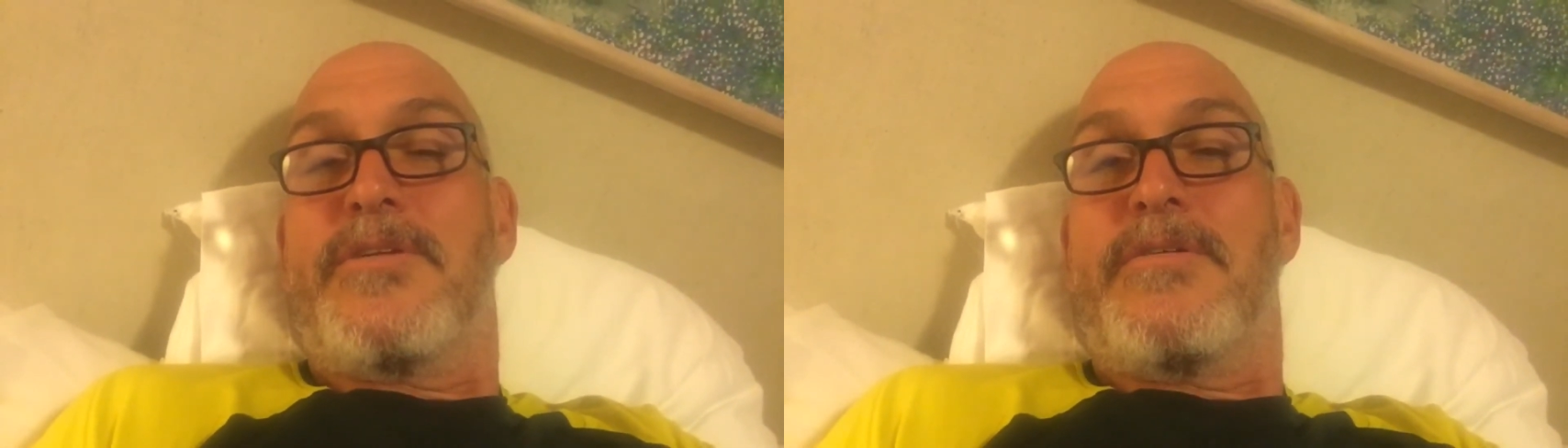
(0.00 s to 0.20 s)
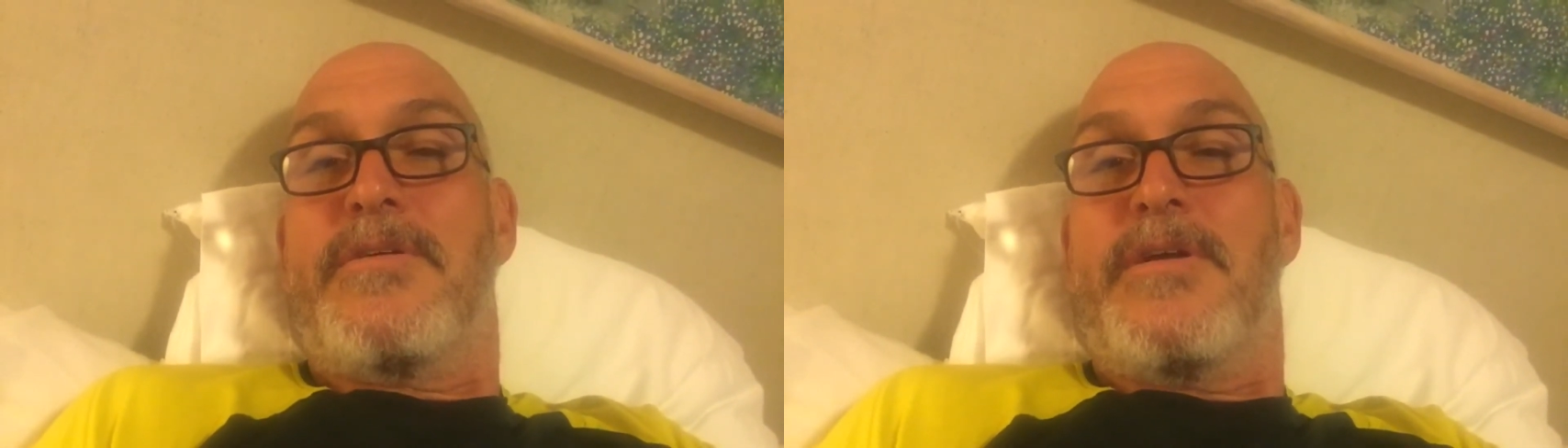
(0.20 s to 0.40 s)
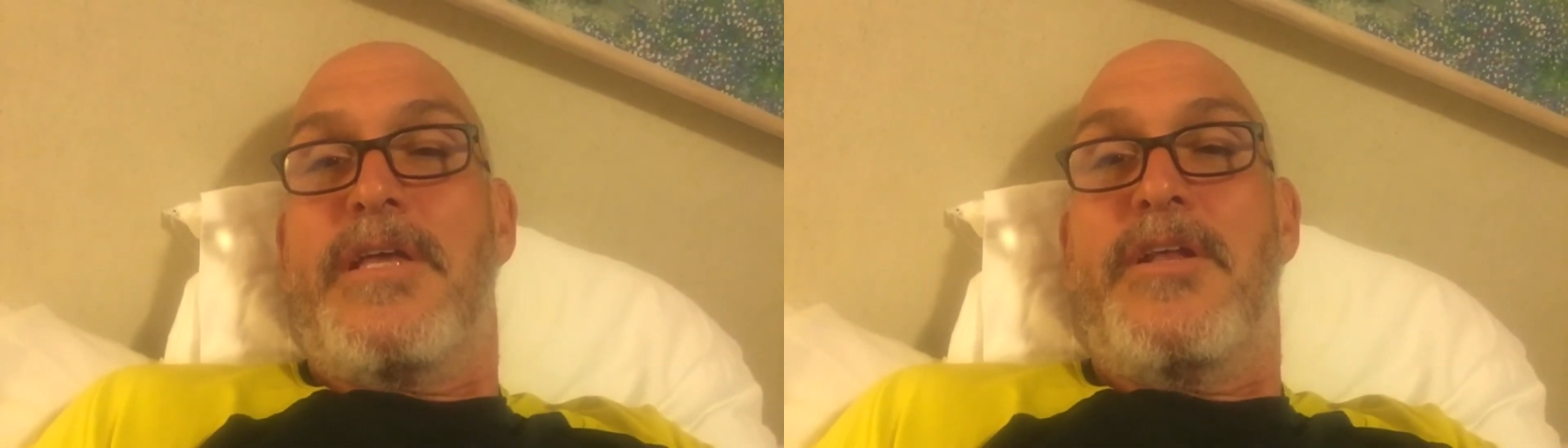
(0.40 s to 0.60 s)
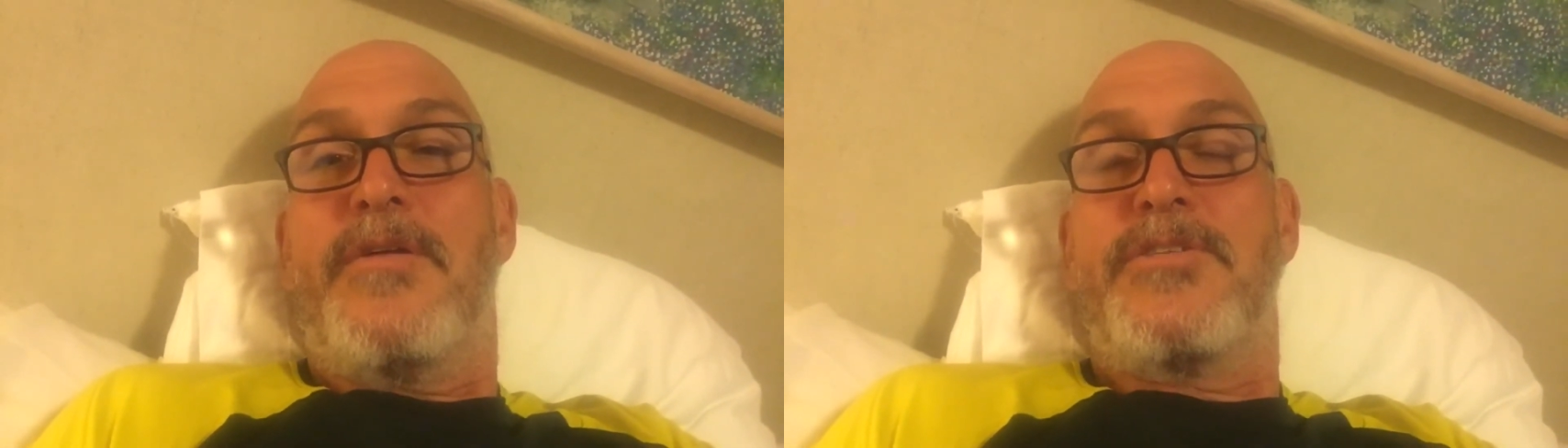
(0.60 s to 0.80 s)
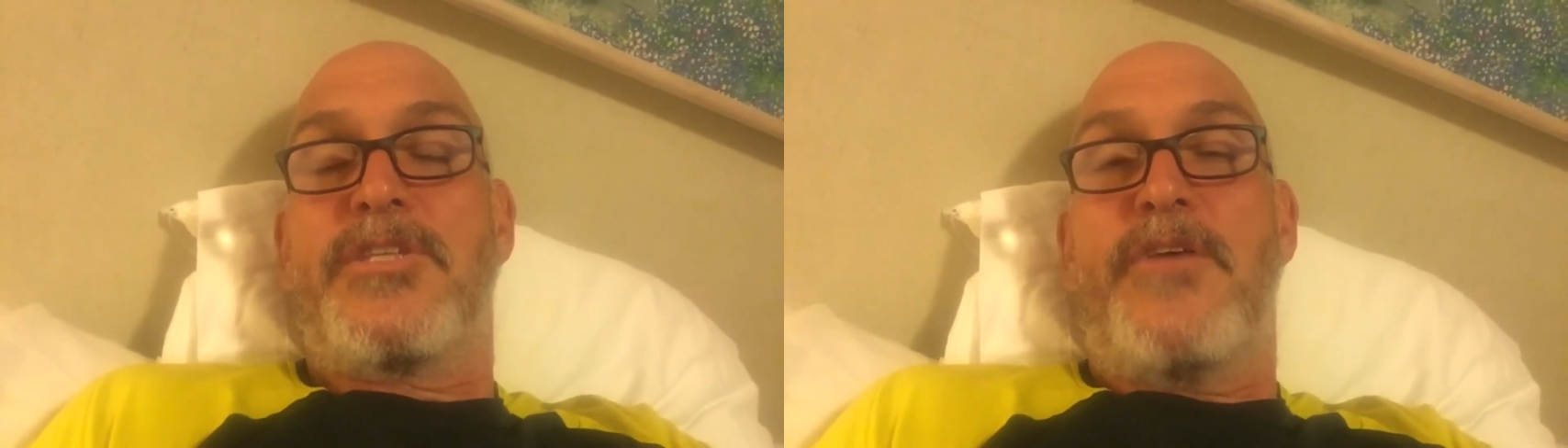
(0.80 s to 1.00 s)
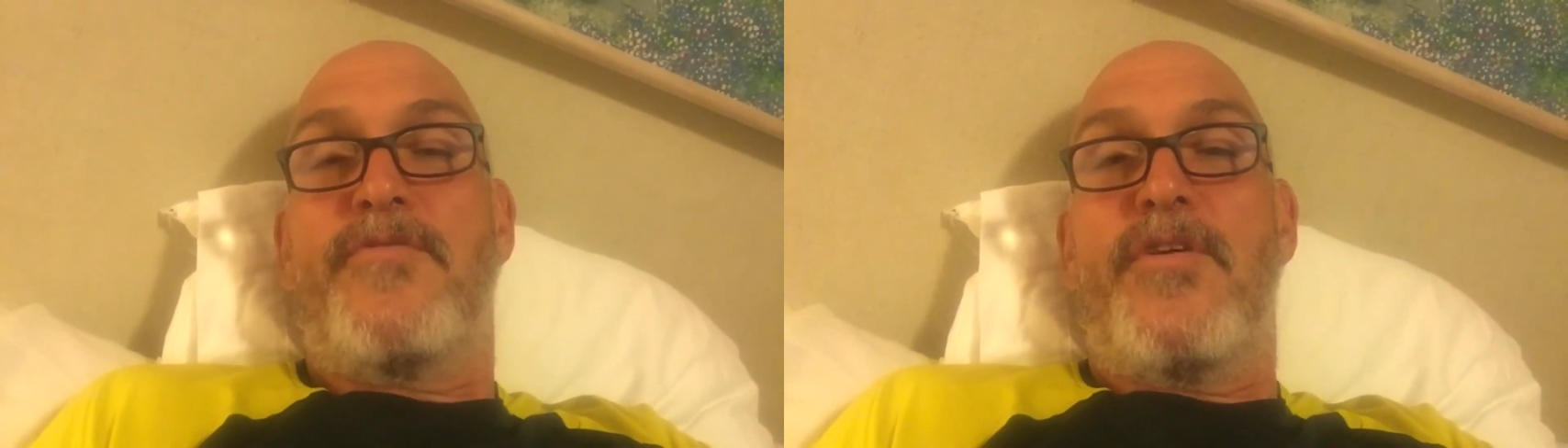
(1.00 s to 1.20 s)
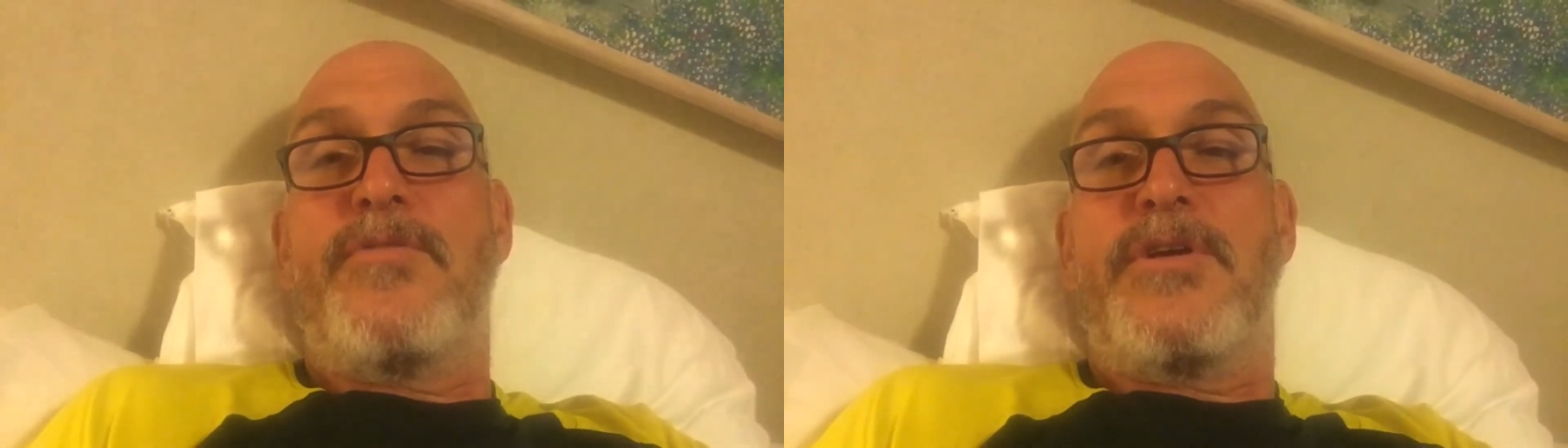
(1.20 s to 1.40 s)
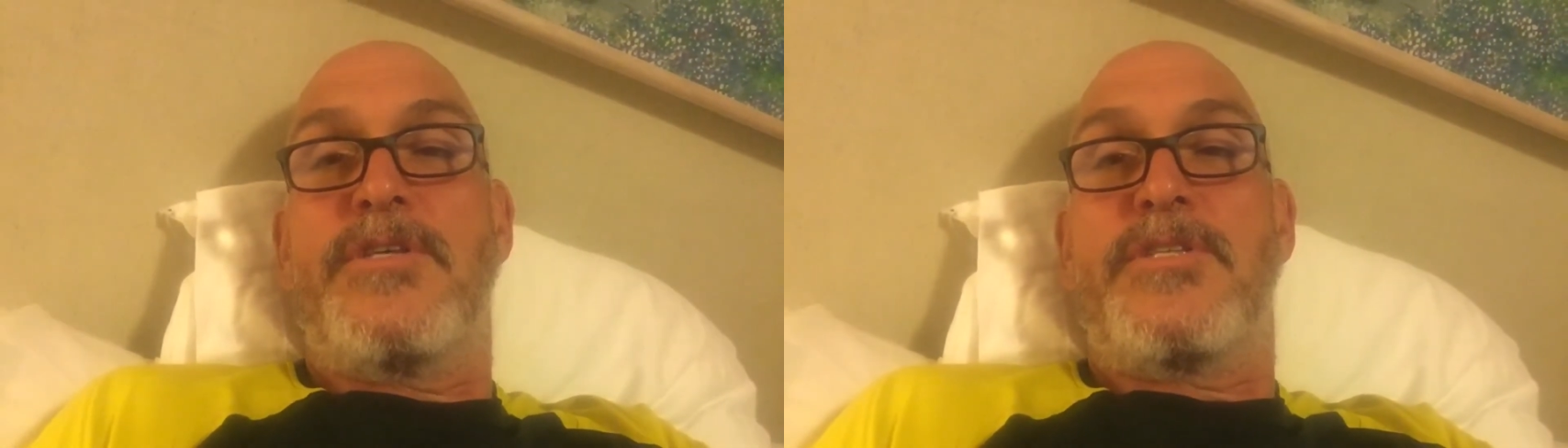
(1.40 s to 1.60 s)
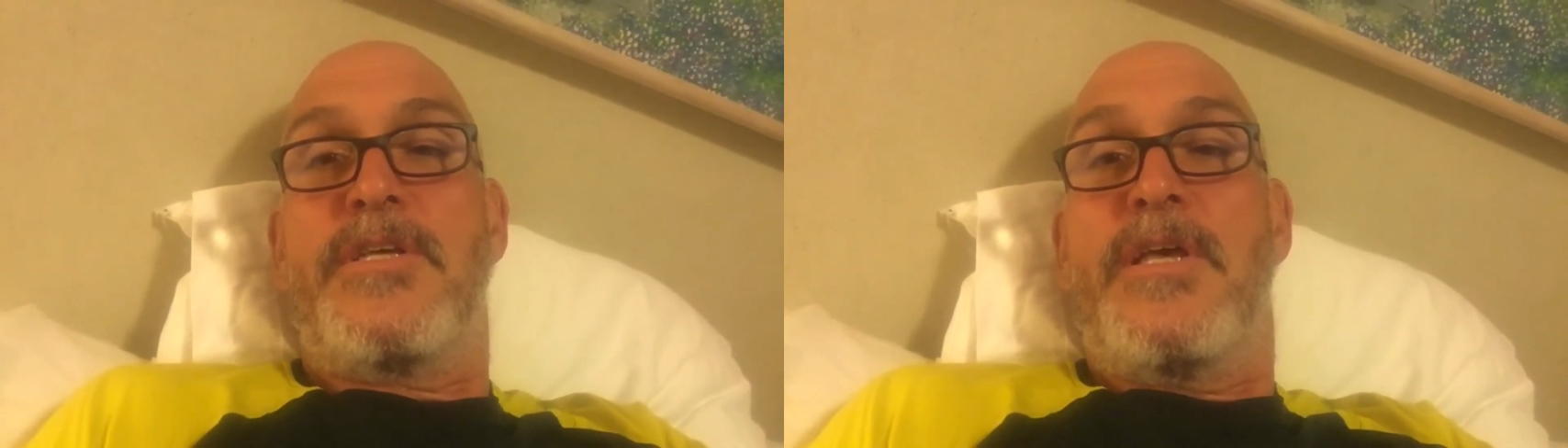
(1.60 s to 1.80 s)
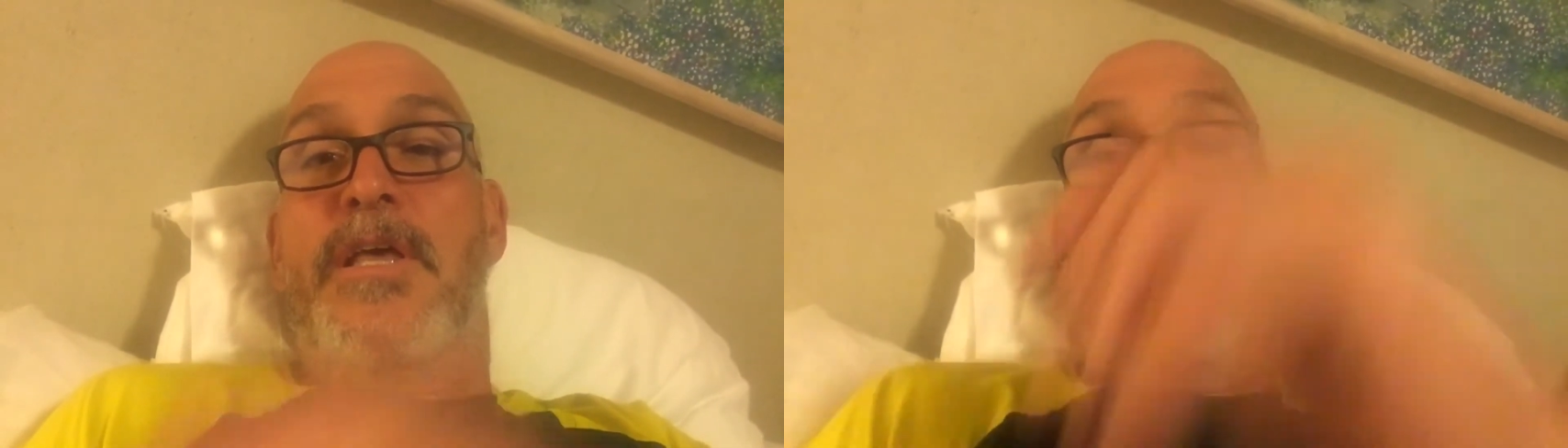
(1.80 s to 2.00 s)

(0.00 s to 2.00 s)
and stay focused.